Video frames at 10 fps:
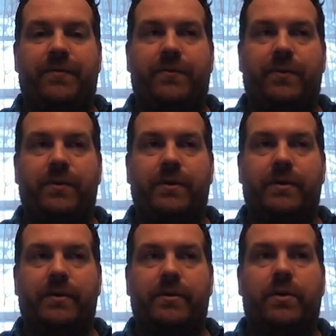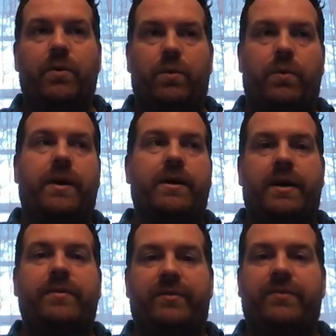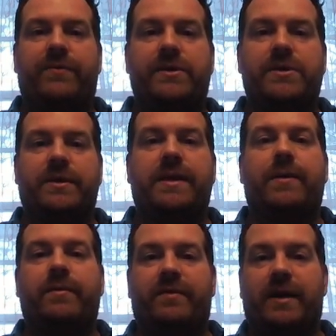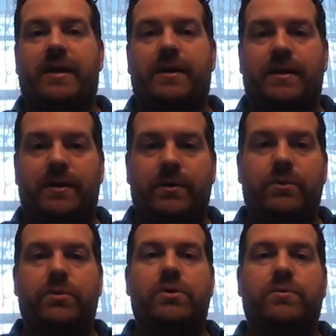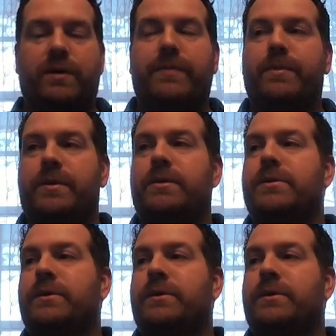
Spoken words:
for where I was fishing, that was a huge ring perch.